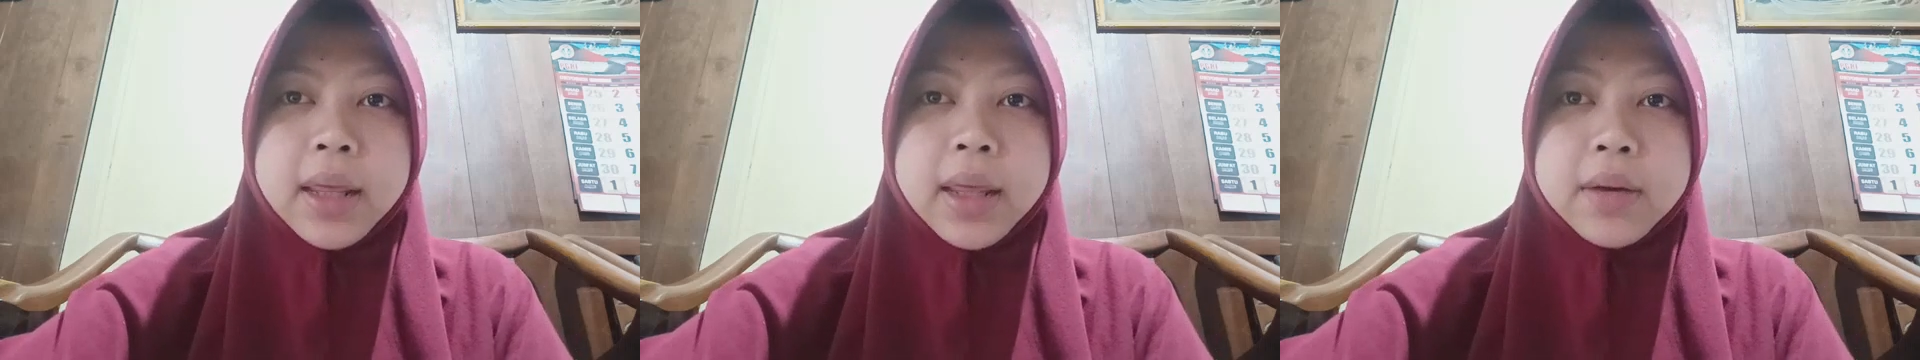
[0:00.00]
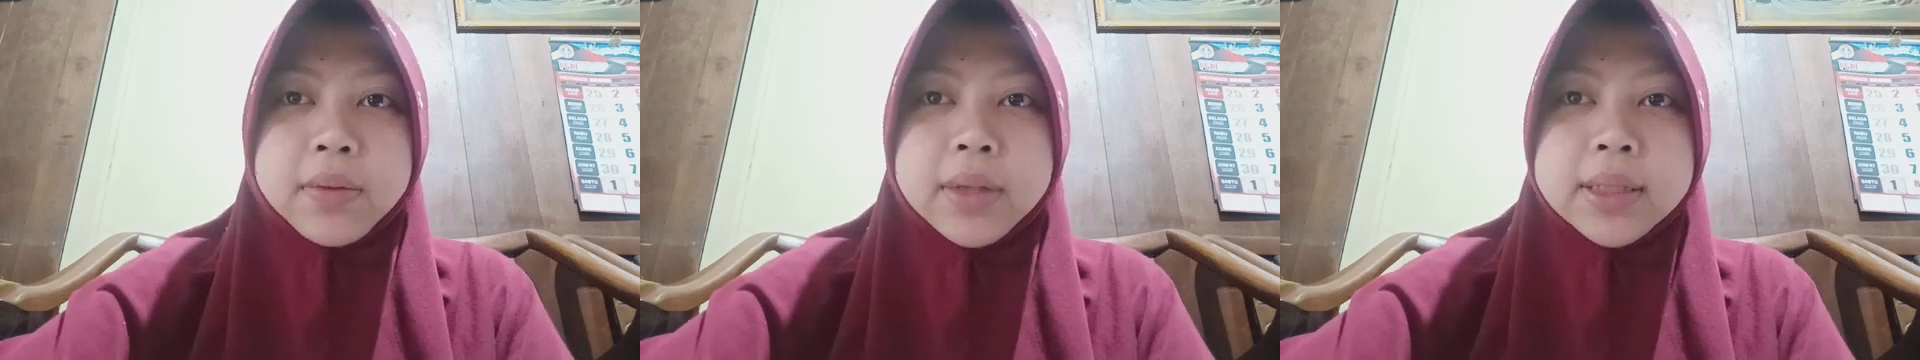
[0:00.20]

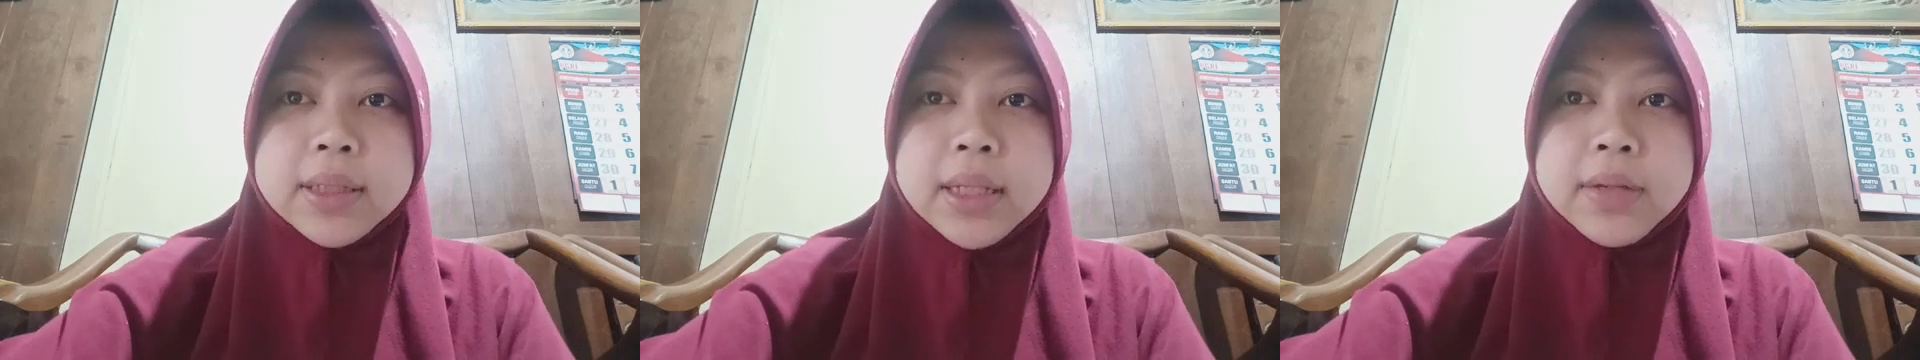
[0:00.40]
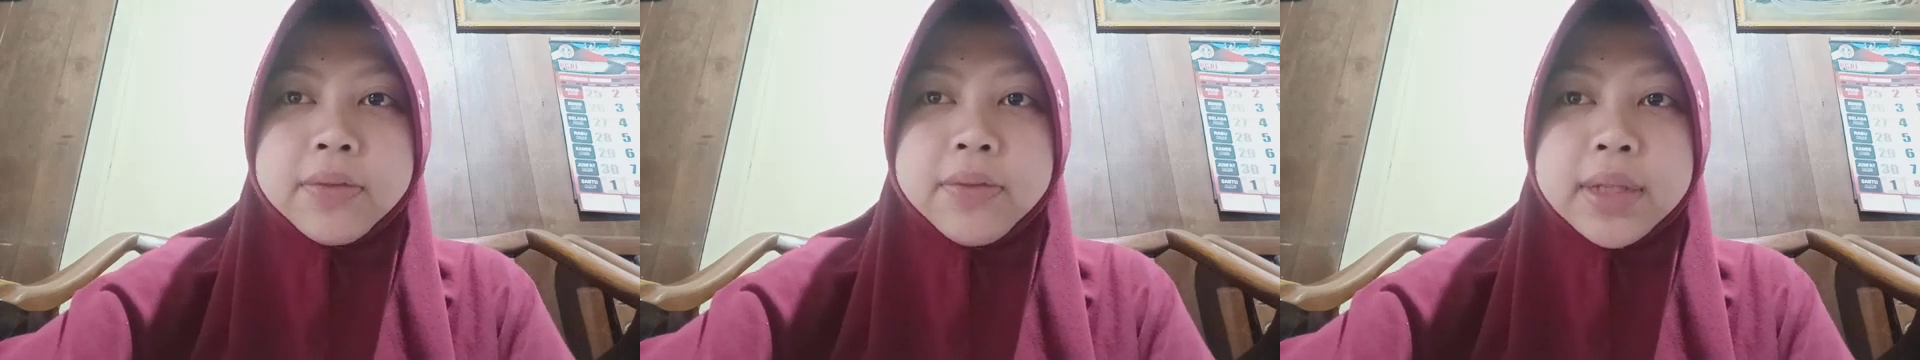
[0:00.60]
The
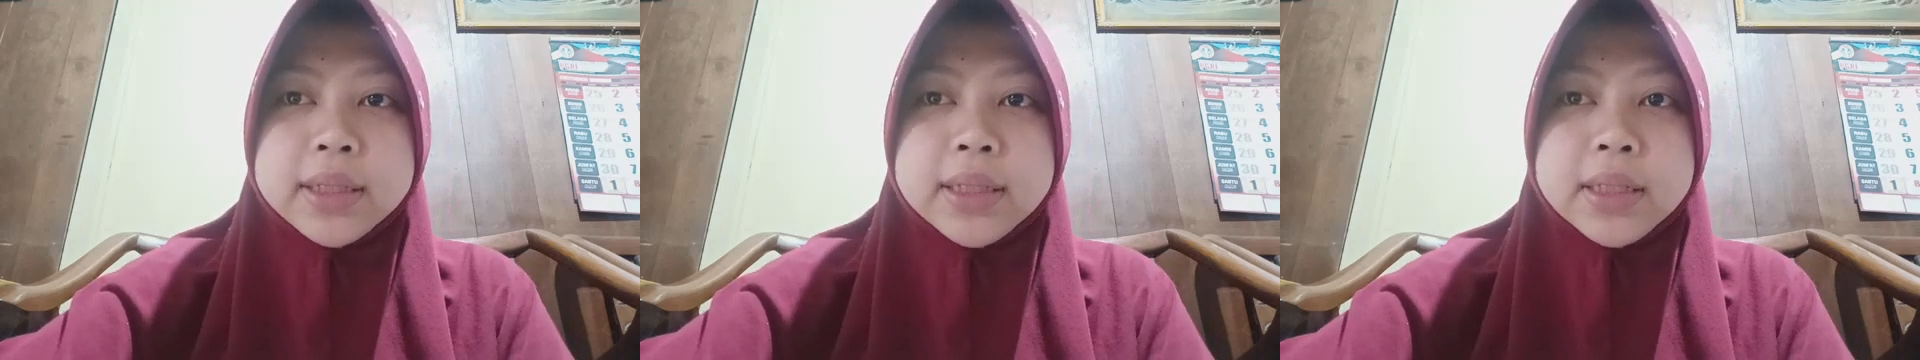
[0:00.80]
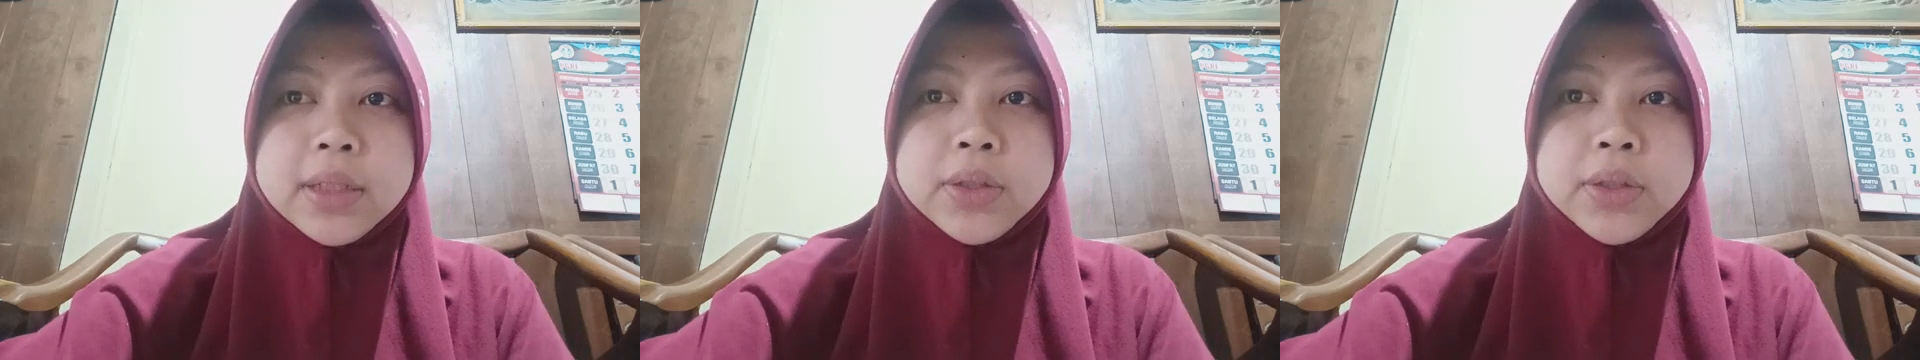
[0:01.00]
recent
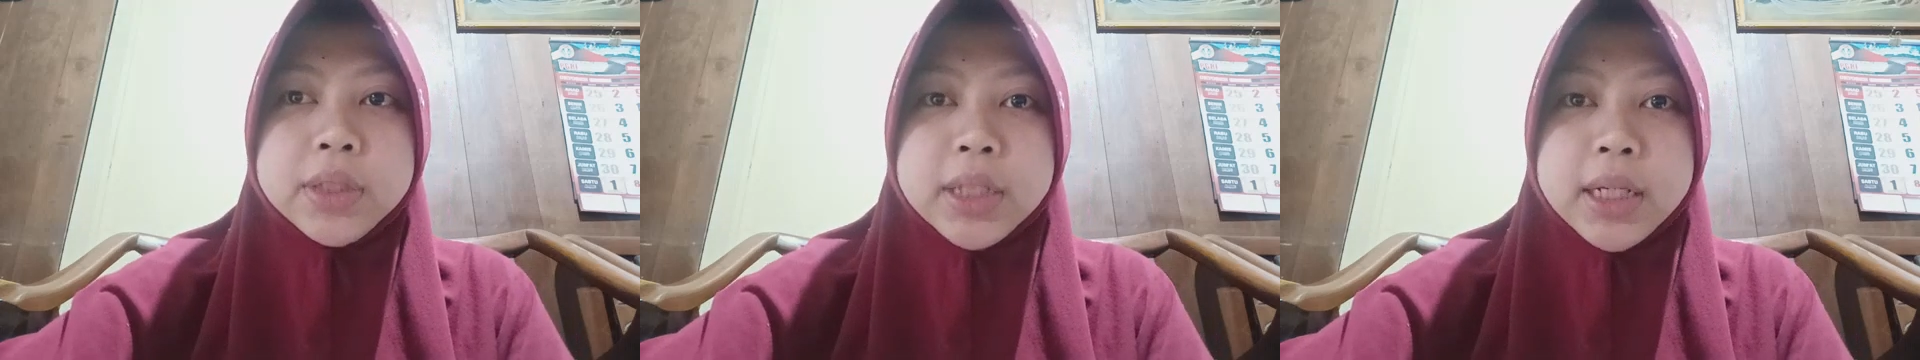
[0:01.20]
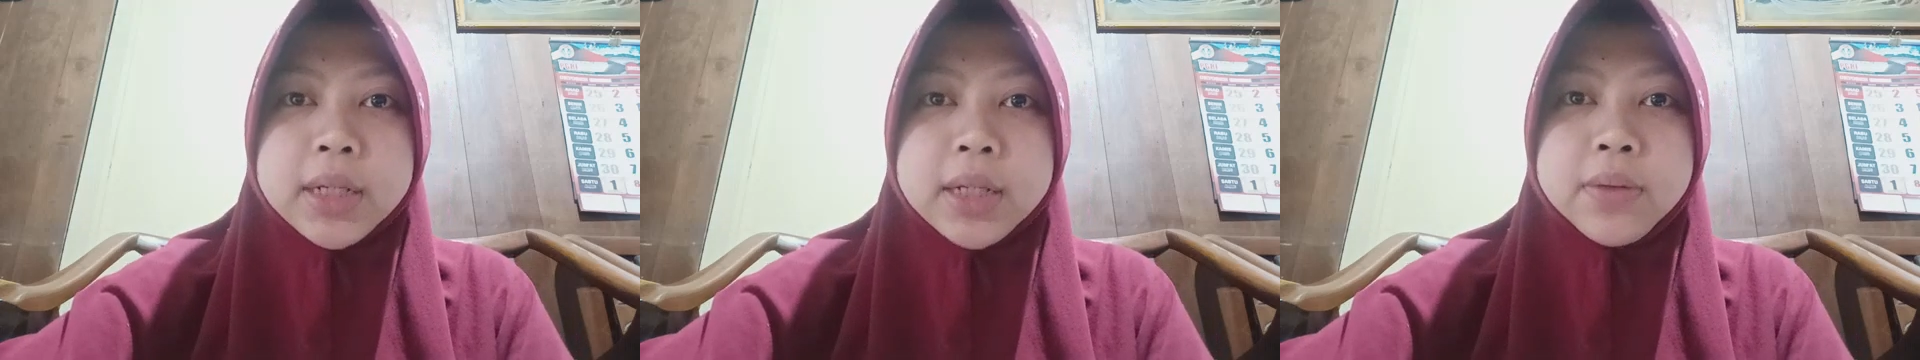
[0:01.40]
visit to
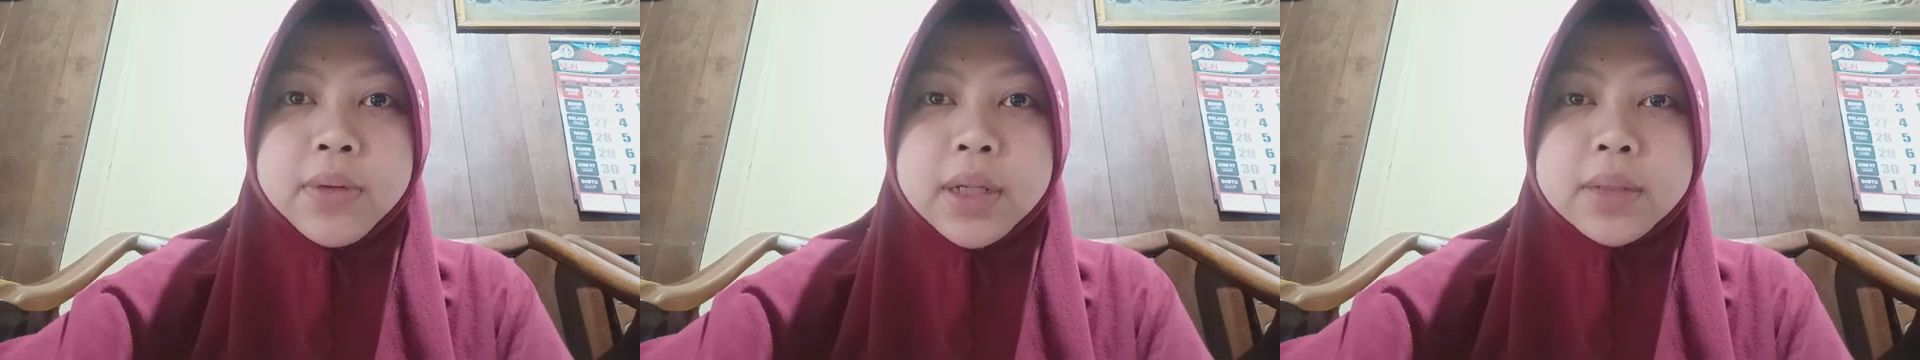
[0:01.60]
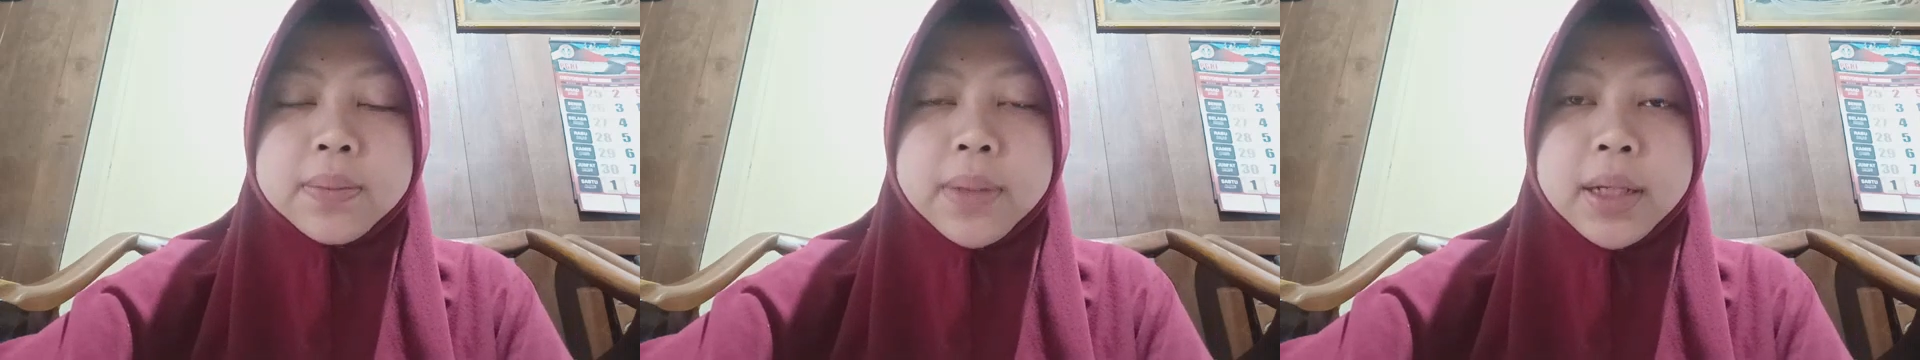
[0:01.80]

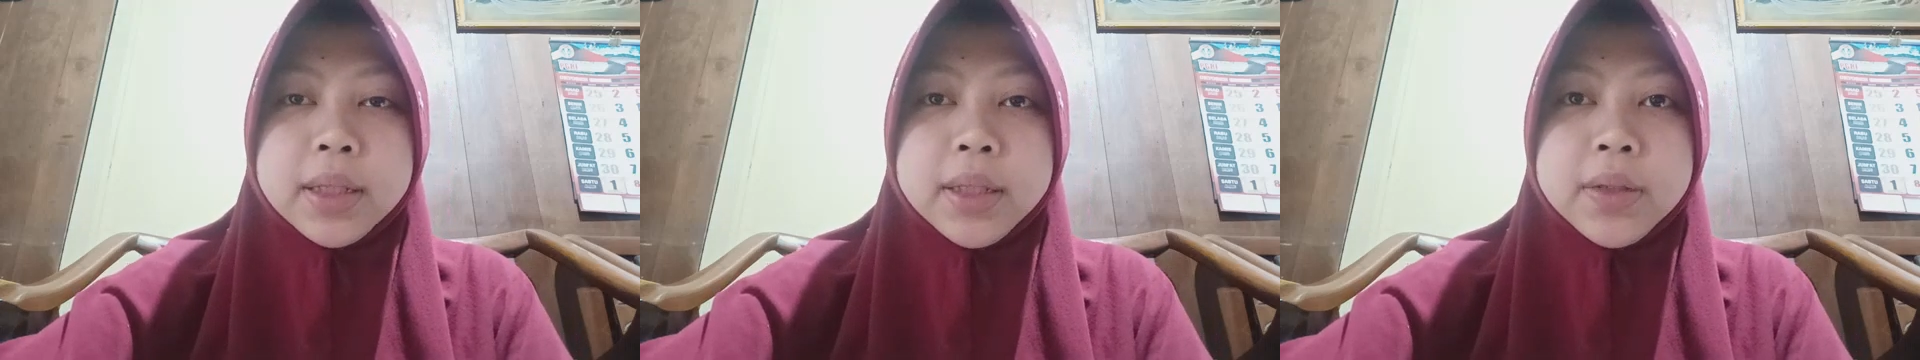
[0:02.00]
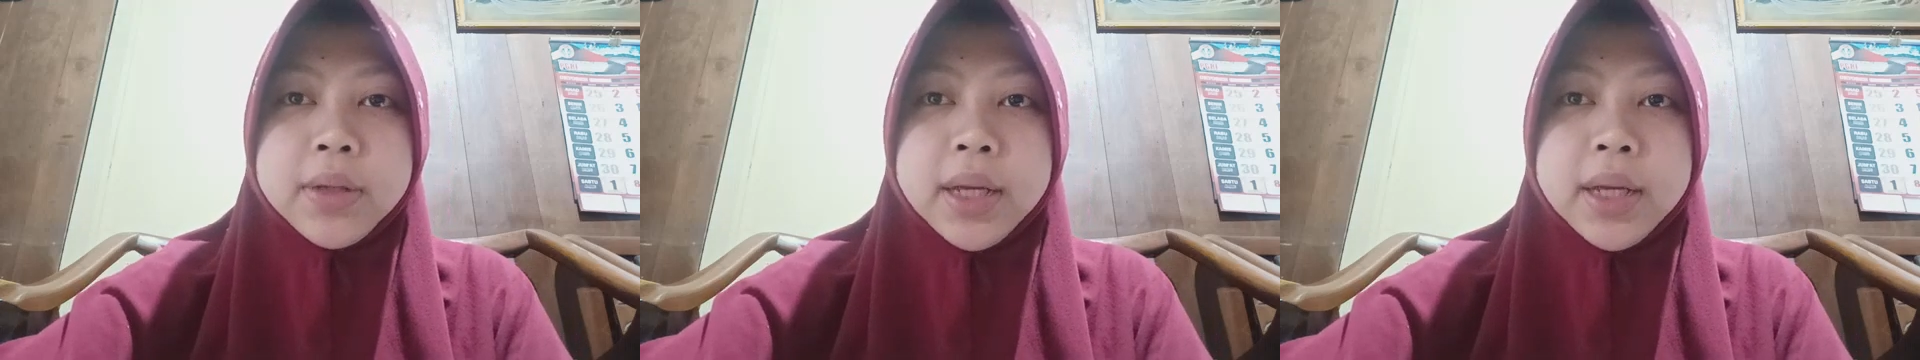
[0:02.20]
Taiwan by